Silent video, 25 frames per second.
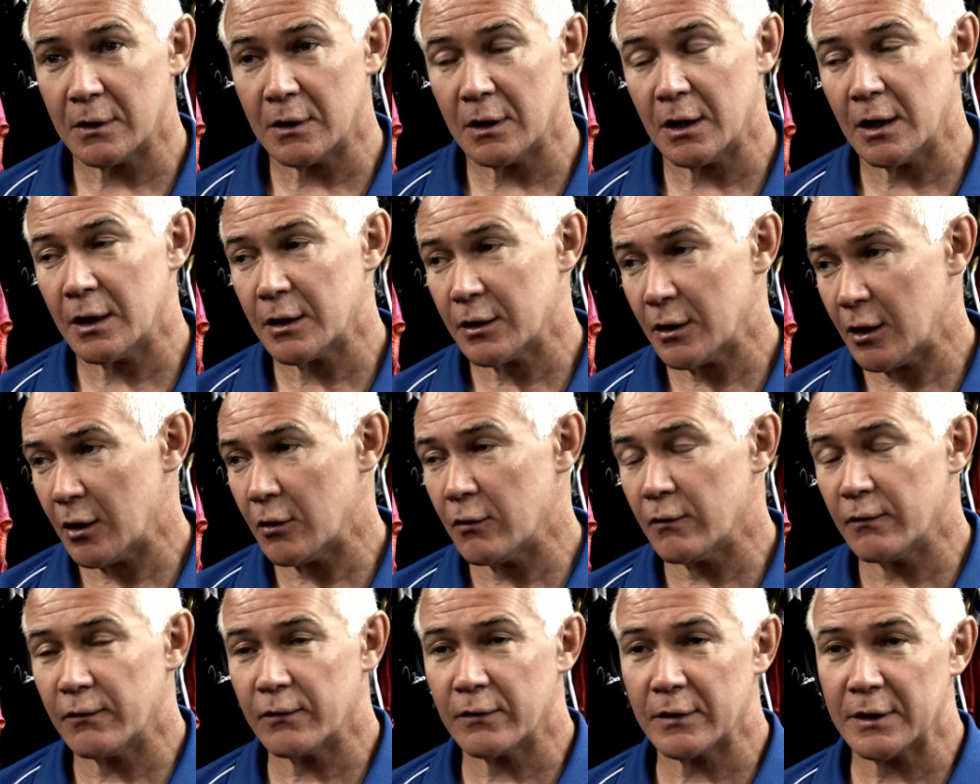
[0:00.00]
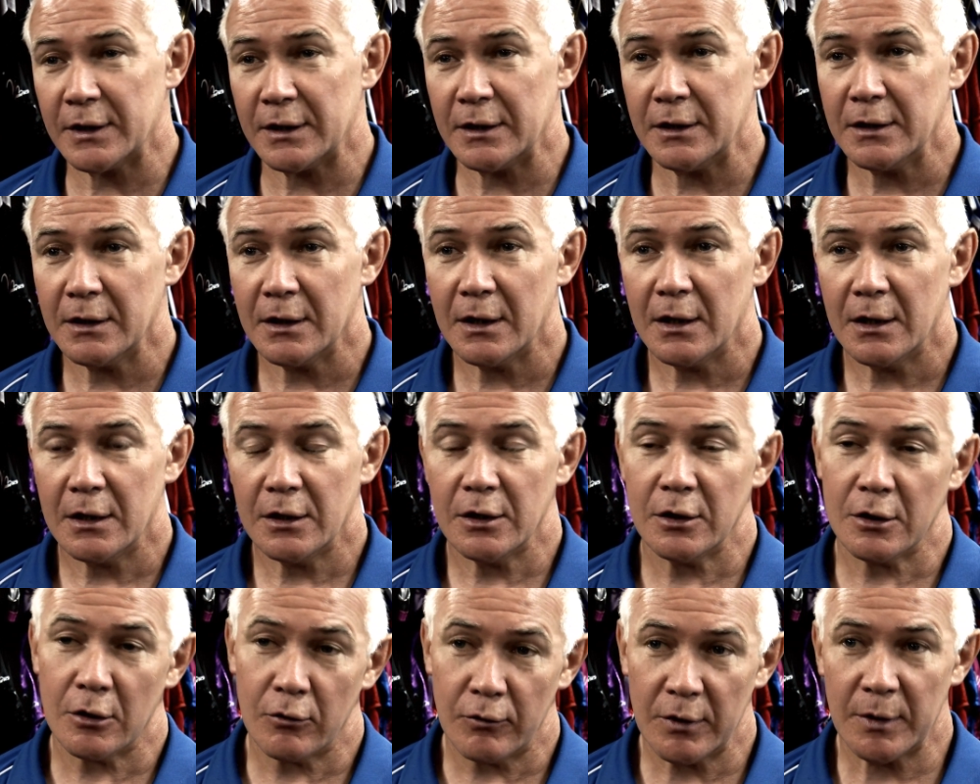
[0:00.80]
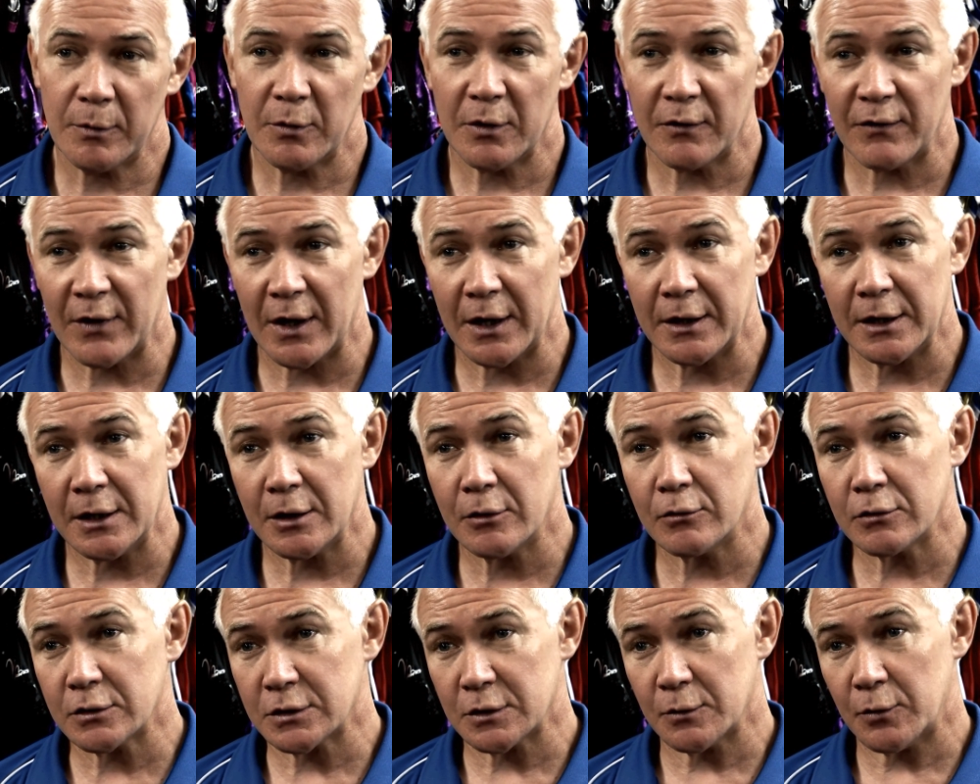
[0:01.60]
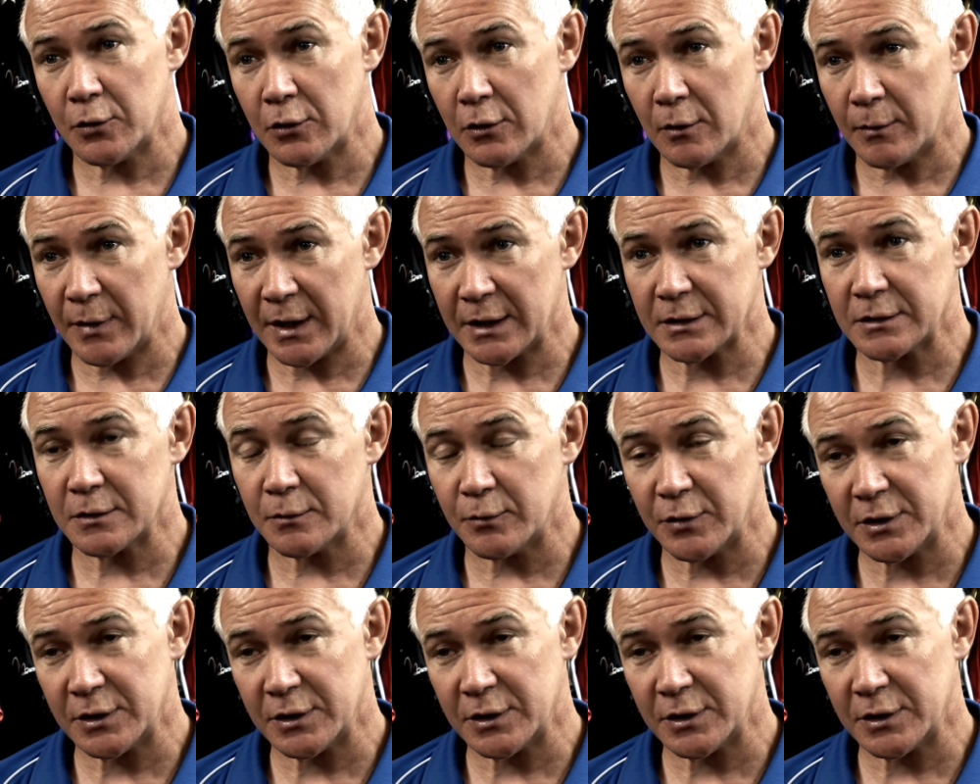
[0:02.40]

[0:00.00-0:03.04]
uh, and hopefully, you know, we provide equal support back to